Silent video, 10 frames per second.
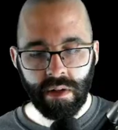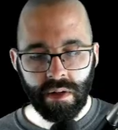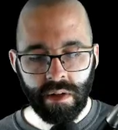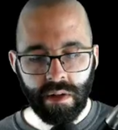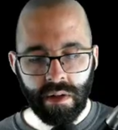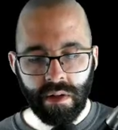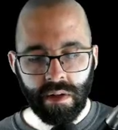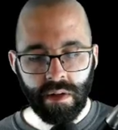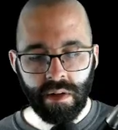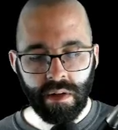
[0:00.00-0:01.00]

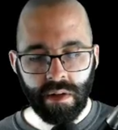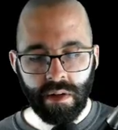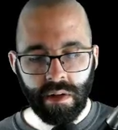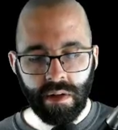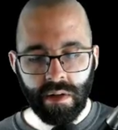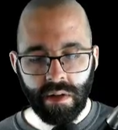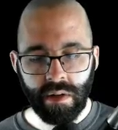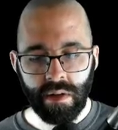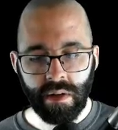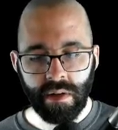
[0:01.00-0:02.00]

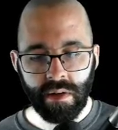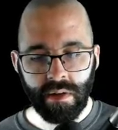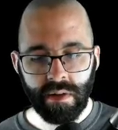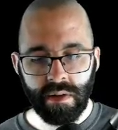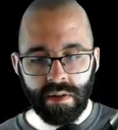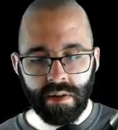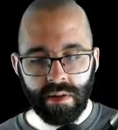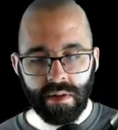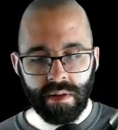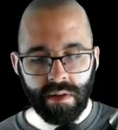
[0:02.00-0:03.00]

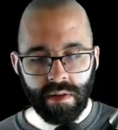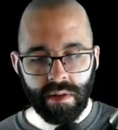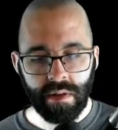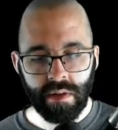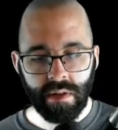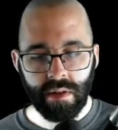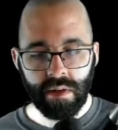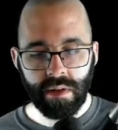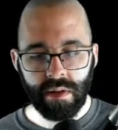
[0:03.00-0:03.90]
[no speech]